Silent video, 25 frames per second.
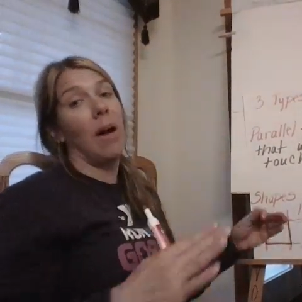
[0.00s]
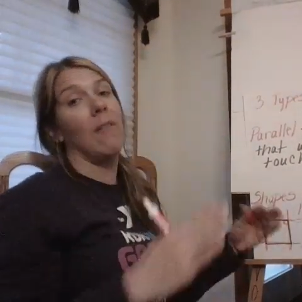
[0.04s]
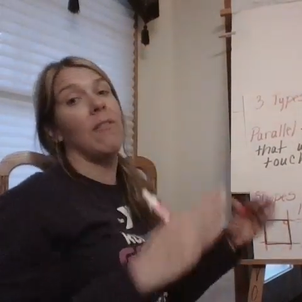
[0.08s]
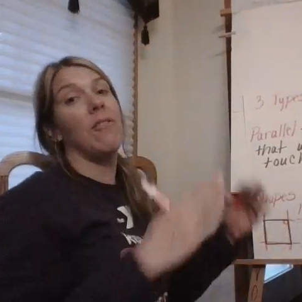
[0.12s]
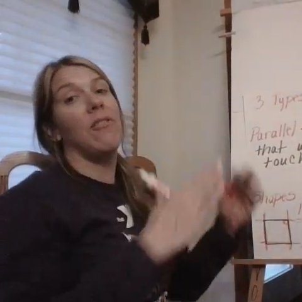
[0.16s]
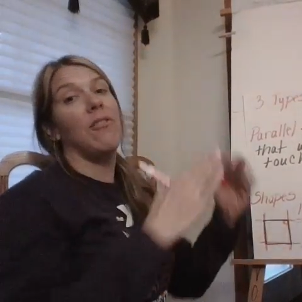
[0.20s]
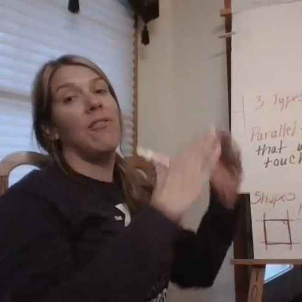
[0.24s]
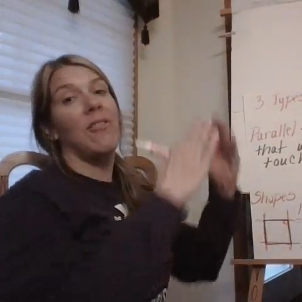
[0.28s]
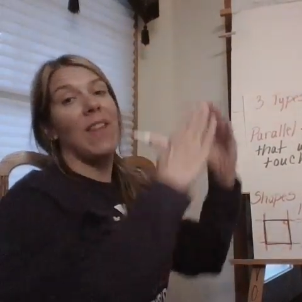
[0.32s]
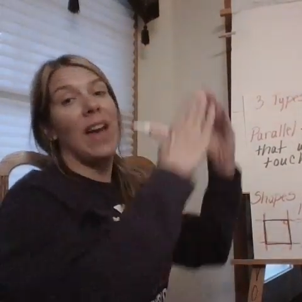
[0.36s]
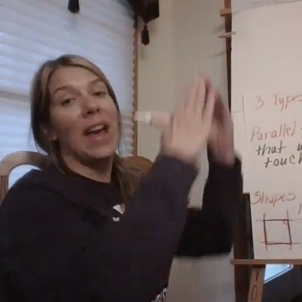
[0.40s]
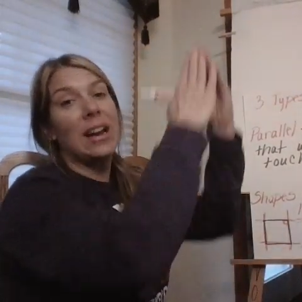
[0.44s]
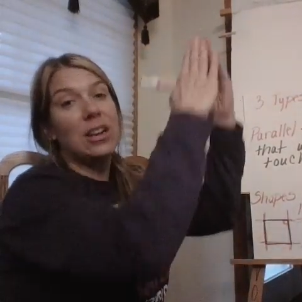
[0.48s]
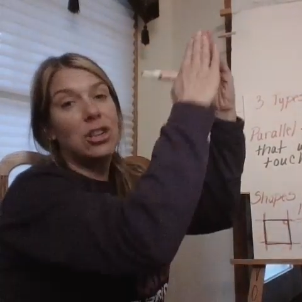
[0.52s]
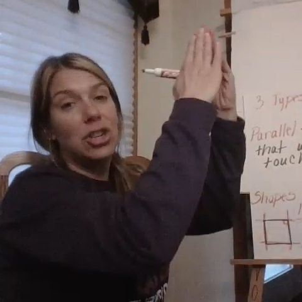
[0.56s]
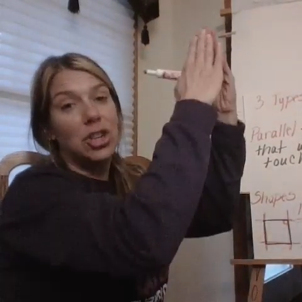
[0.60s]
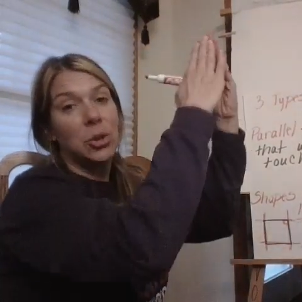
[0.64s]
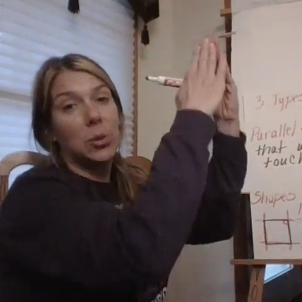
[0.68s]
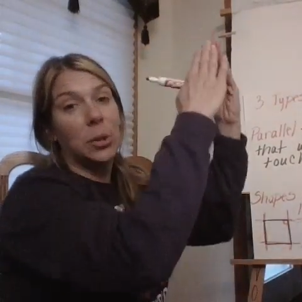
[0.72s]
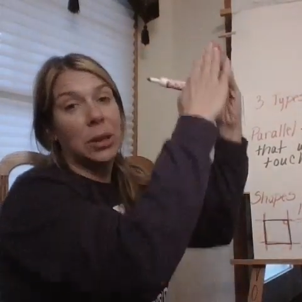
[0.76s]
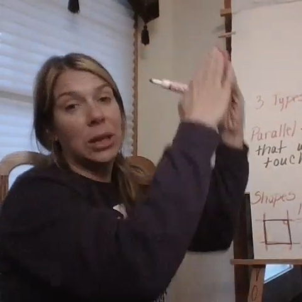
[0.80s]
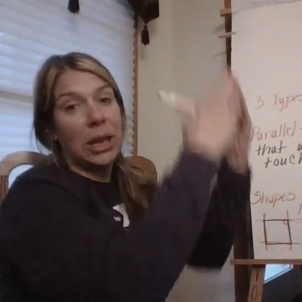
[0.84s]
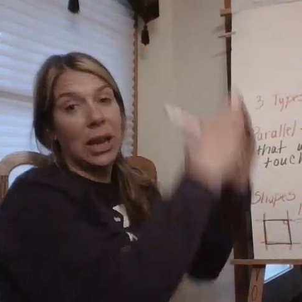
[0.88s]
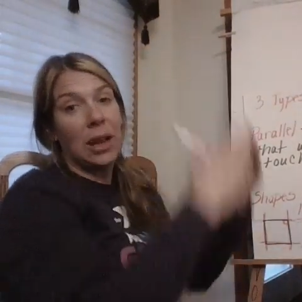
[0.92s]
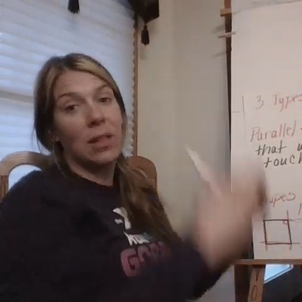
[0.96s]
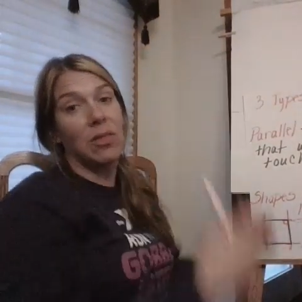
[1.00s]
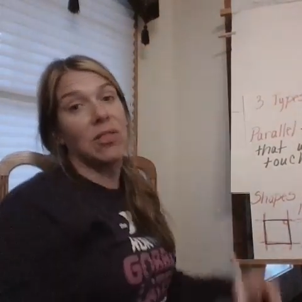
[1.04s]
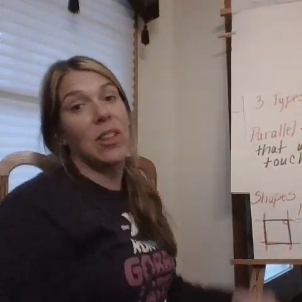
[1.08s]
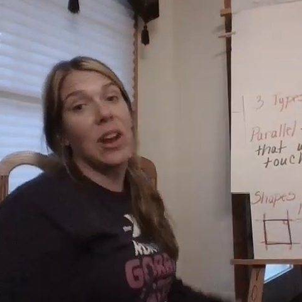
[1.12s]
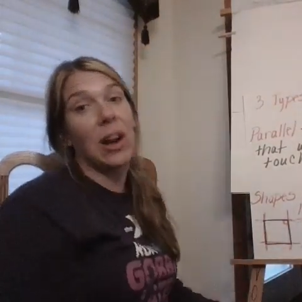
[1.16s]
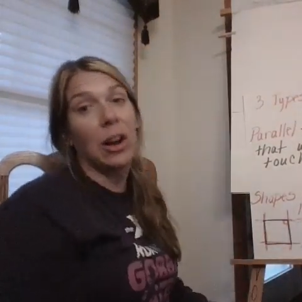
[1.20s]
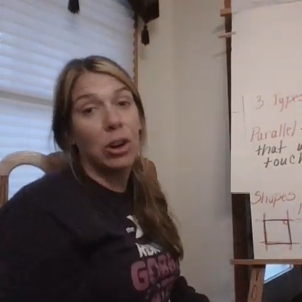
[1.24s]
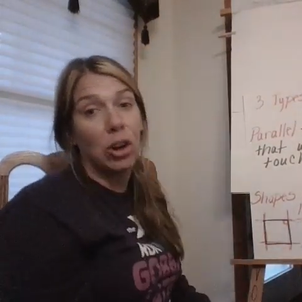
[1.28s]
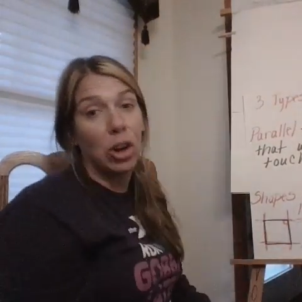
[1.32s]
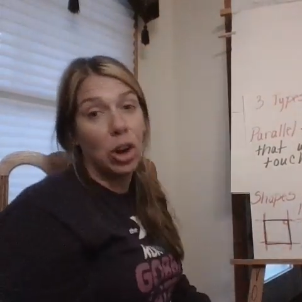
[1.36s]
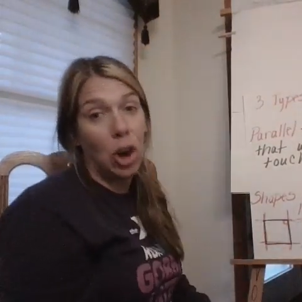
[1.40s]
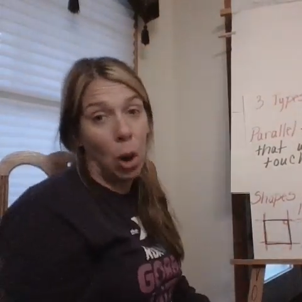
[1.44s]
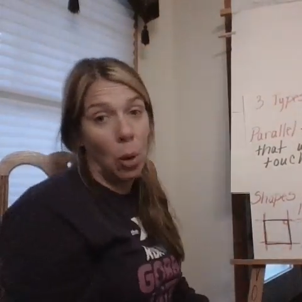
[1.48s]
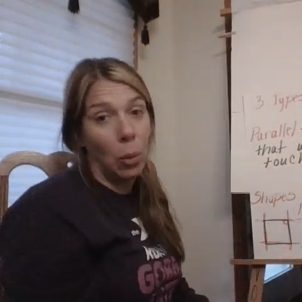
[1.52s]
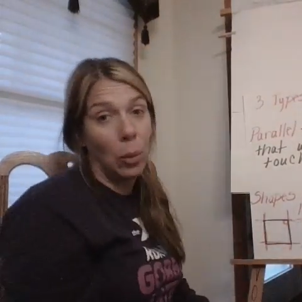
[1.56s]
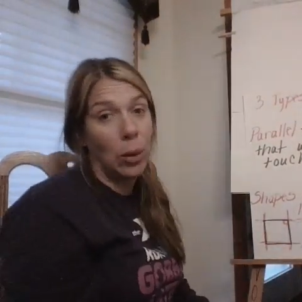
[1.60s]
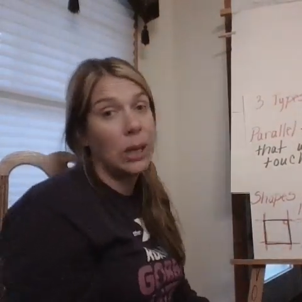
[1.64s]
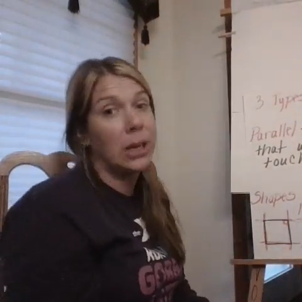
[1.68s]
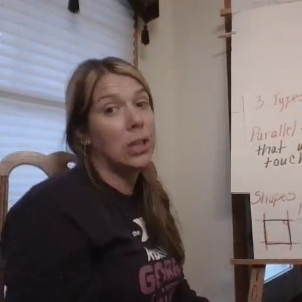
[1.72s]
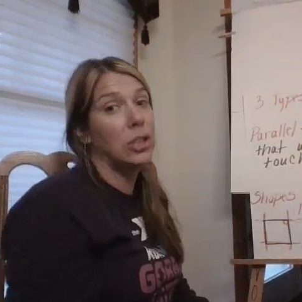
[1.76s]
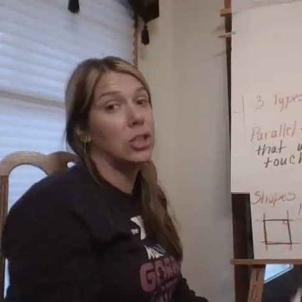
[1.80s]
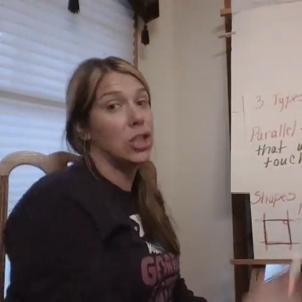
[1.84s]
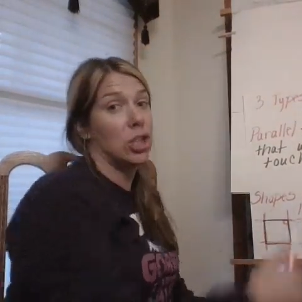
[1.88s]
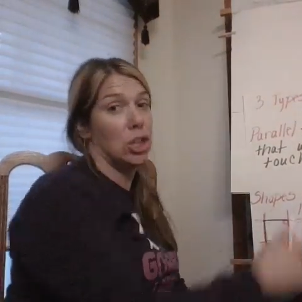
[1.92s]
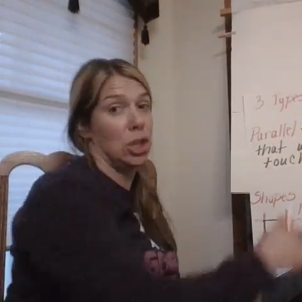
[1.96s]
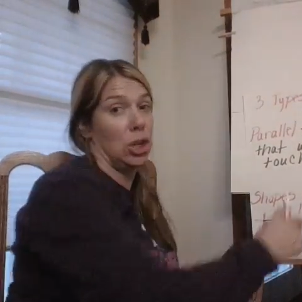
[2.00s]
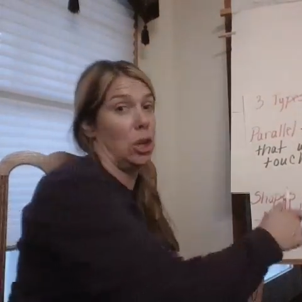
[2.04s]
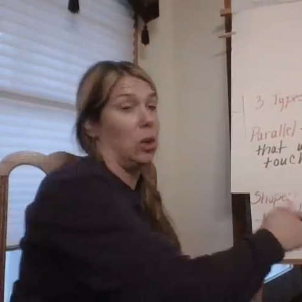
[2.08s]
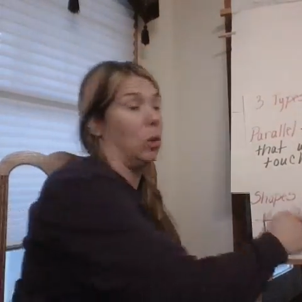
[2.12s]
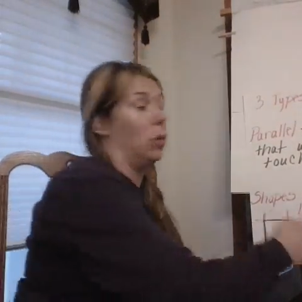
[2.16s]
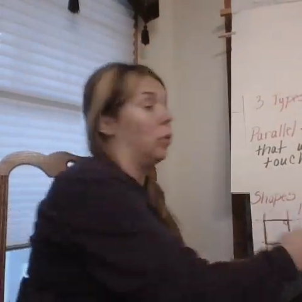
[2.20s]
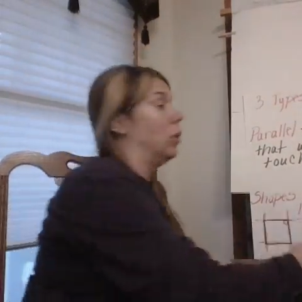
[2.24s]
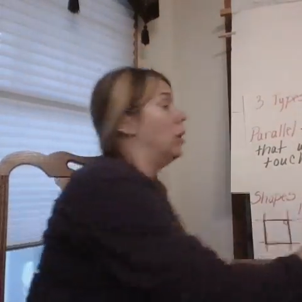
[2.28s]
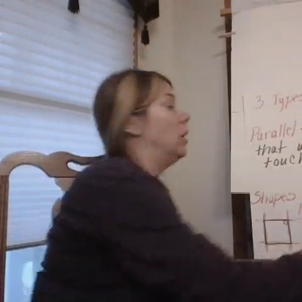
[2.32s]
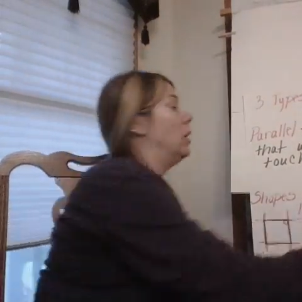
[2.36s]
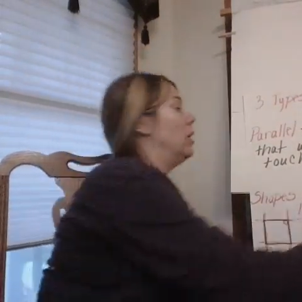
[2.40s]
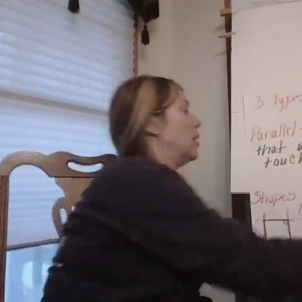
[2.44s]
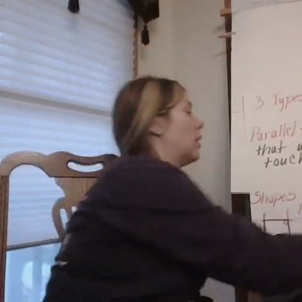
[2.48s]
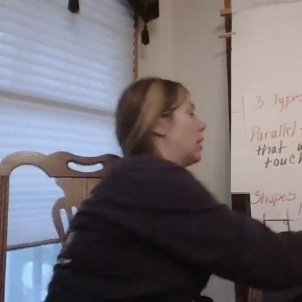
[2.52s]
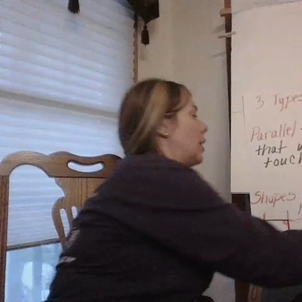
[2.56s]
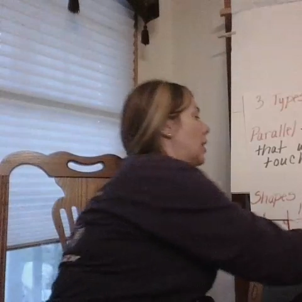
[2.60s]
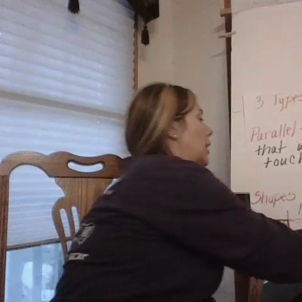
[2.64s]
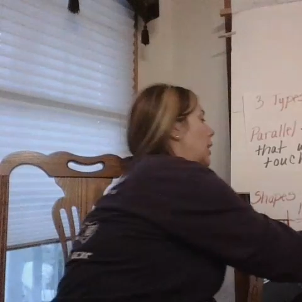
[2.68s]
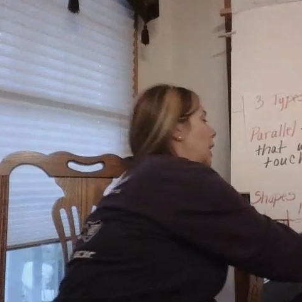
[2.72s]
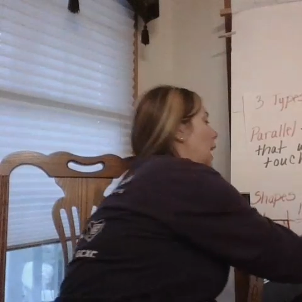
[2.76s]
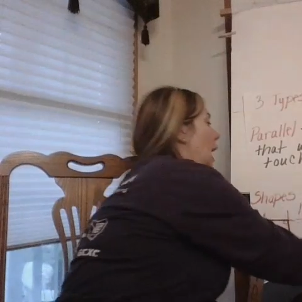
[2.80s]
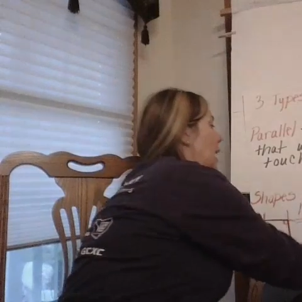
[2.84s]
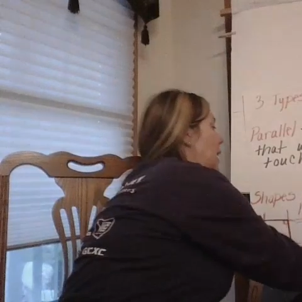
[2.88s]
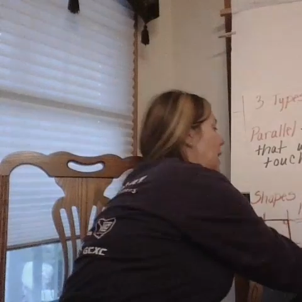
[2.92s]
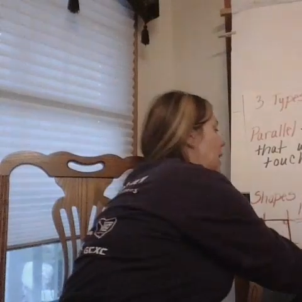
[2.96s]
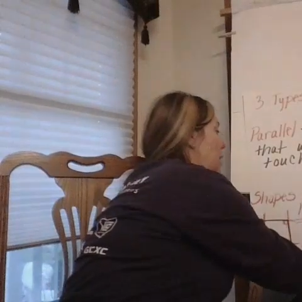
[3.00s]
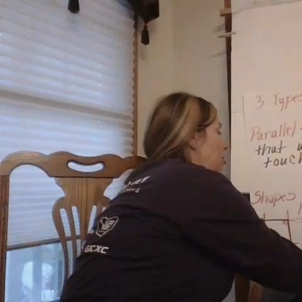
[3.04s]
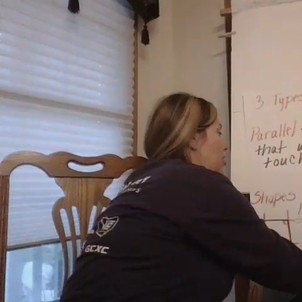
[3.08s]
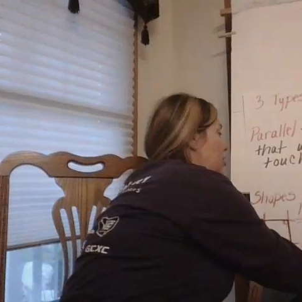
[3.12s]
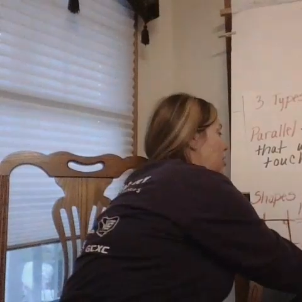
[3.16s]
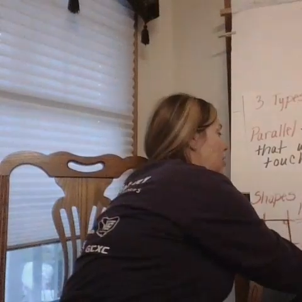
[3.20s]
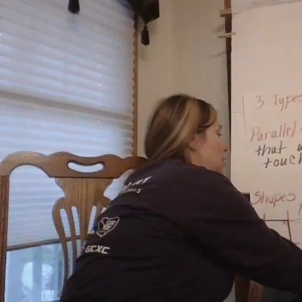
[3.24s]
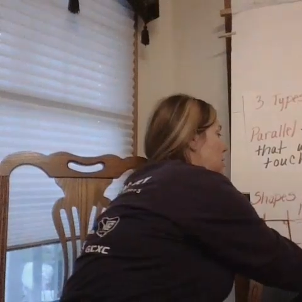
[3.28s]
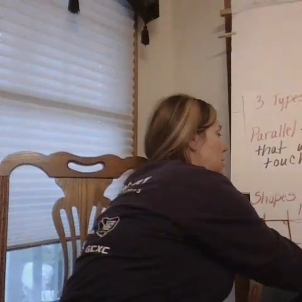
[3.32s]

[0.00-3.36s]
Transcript: eventually they're going to collide at the